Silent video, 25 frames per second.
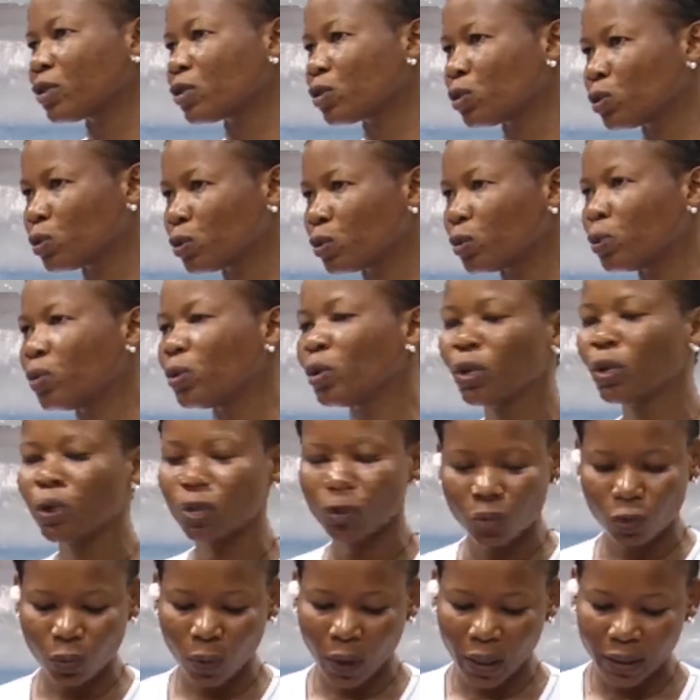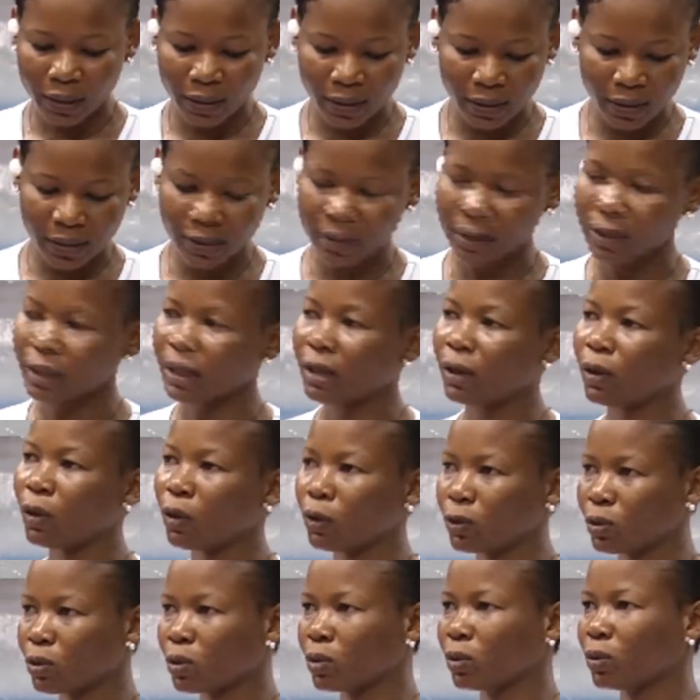do squats
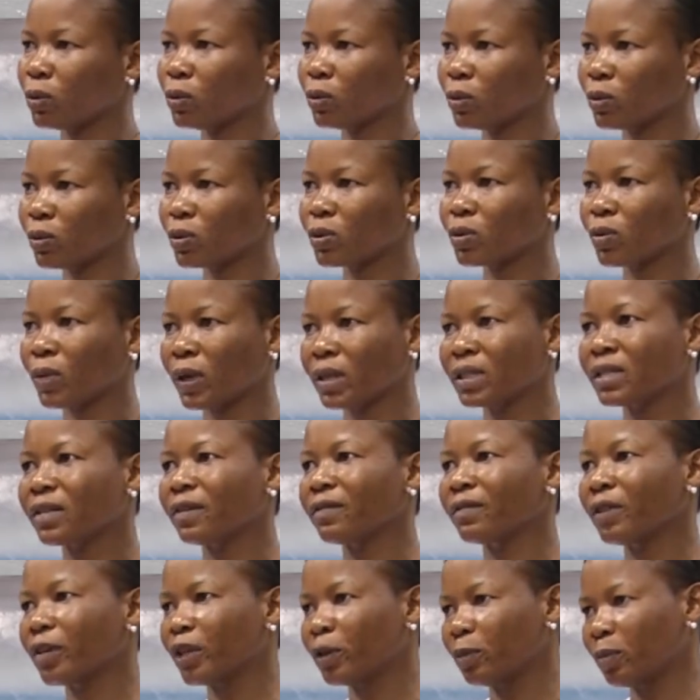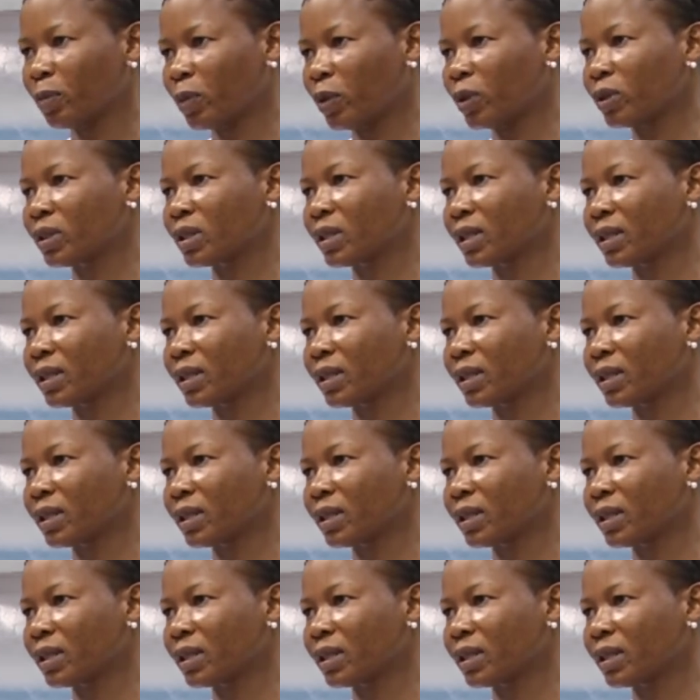also. Squats are very important.